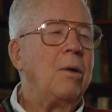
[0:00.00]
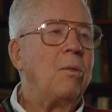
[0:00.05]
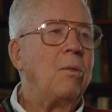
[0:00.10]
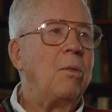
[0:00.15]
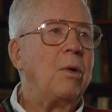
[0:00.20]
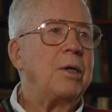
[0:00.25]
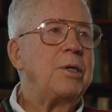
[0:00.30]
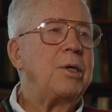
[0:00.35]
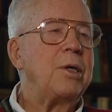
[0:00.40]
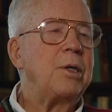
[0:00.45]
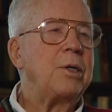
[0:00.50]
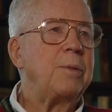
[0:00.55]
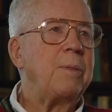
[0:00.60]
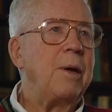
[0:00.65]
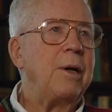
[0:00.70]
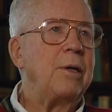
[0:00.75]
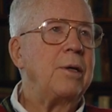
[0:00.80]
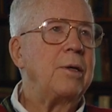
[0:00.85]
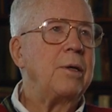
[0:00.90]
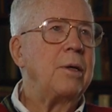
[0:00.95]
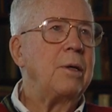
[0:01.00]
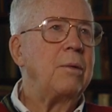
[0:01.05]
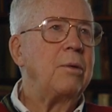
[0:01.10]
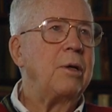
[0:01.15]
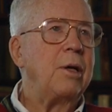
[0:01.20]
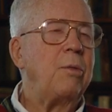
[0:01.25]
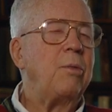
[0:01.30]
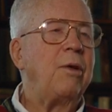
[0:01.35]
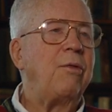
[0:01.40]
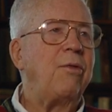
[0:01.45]
Was the Spanish,
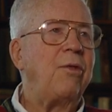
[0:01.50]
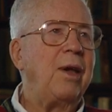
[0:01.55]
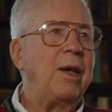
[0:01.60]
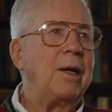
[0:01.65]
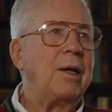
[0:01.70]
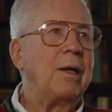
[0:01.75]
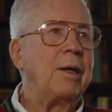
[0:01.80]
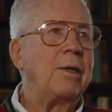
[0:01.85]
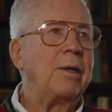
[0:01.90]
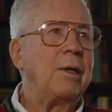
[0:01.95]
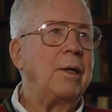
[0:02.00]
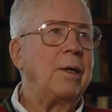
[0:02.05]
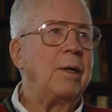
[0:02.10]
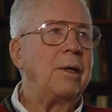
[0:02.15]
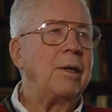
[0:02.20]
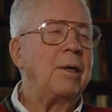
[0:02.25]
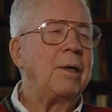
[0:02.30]
did we feel that the